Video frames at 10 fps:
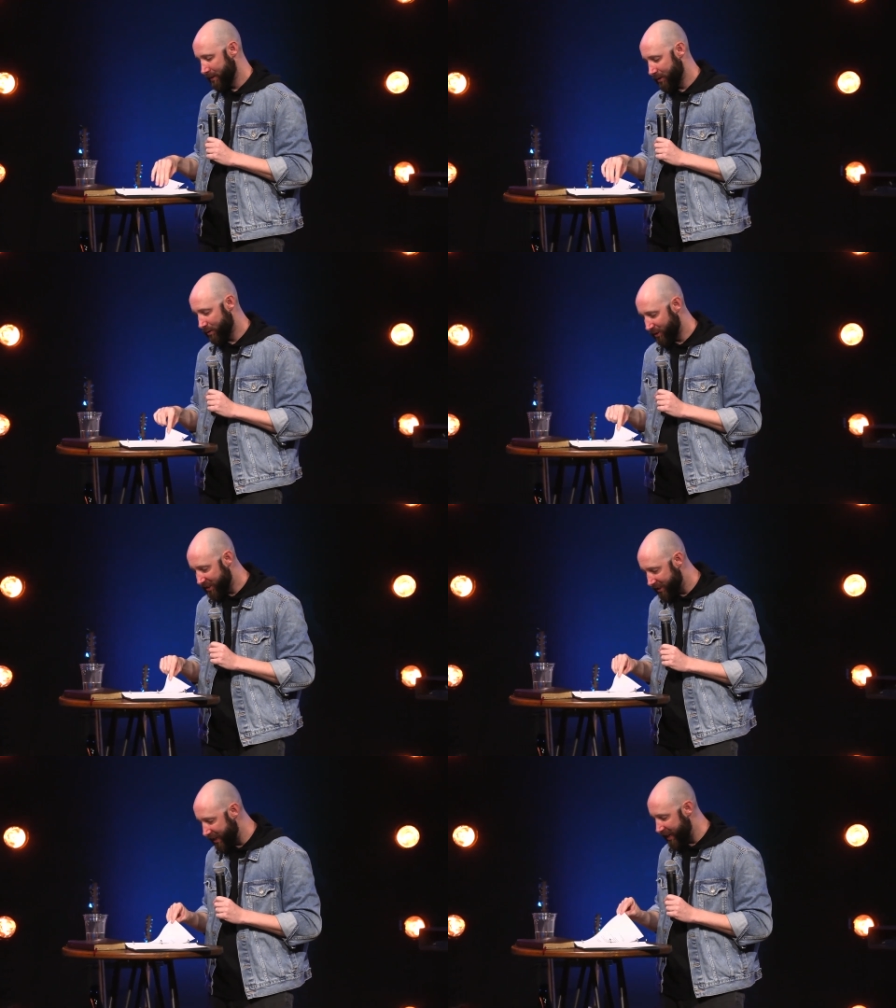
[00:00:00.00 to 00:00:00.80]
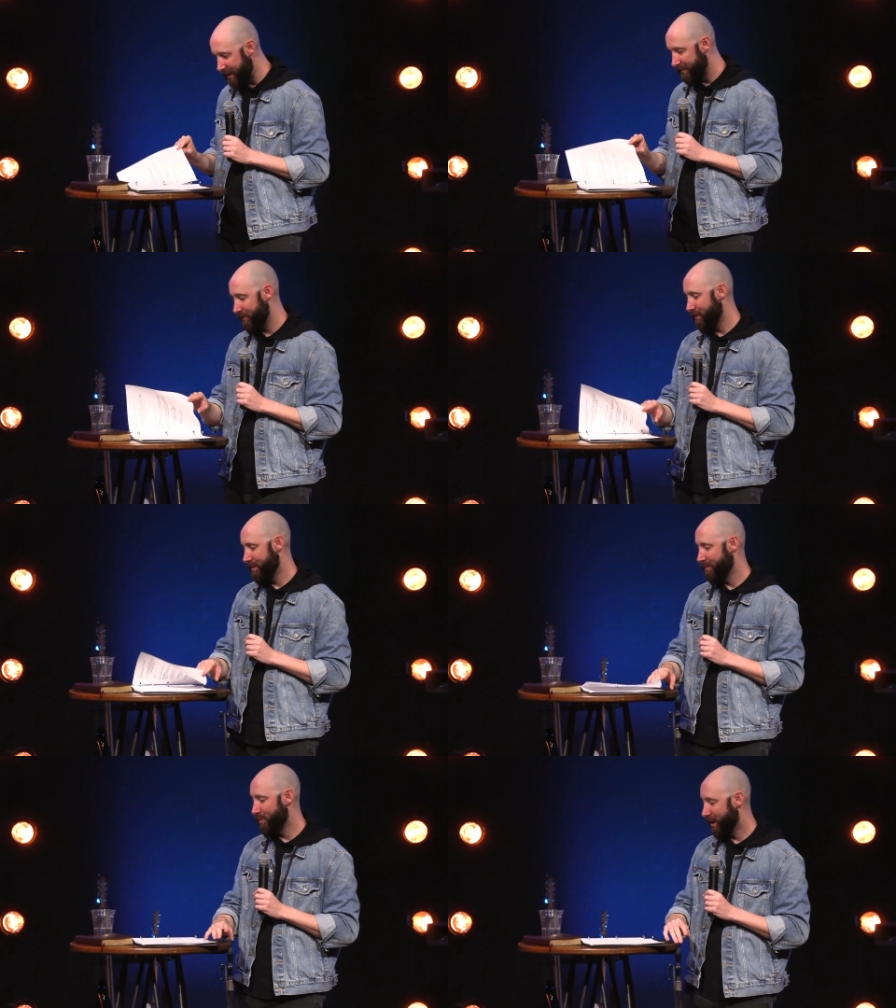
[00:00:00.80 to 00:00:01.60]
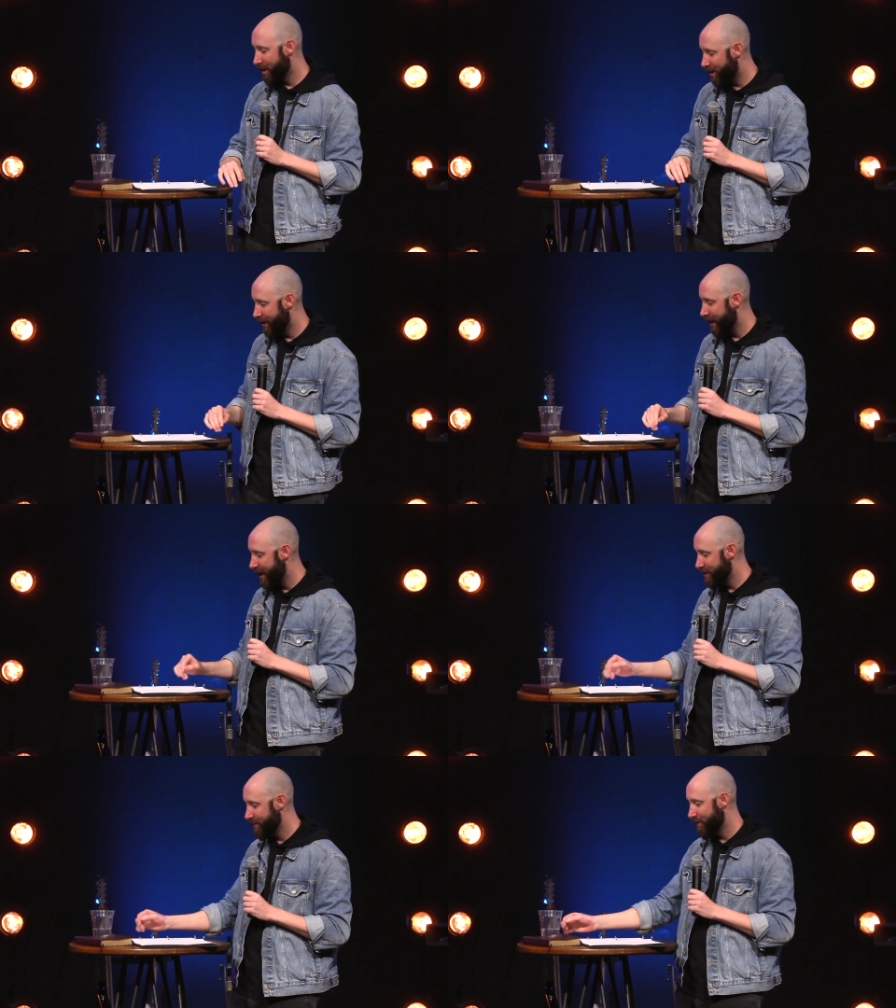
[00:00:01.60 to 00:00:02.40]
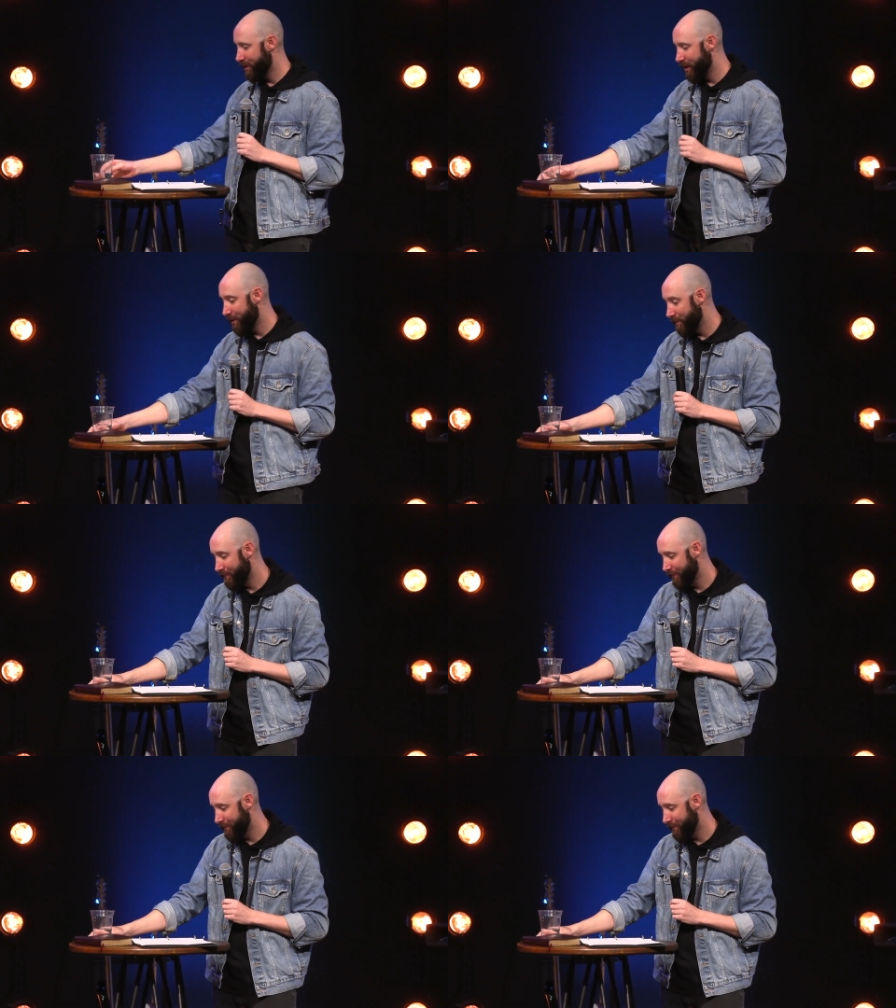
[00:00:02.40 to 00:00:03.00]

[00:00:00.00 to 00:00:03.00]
to receive what God has for you.